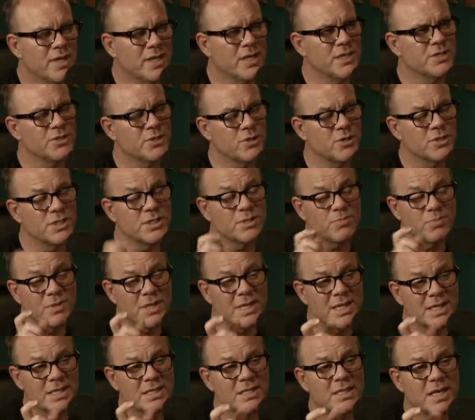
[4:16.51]
And I started
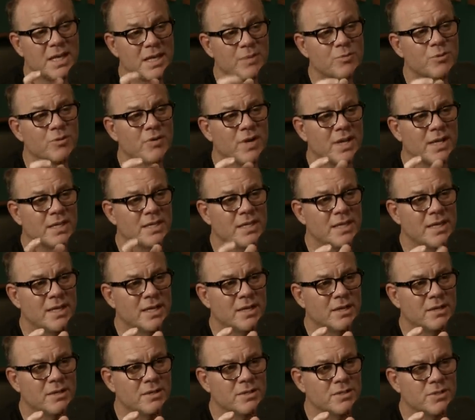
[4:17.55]
splitting time around
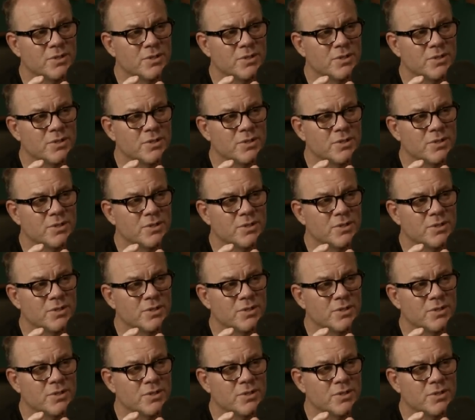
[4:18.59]
there.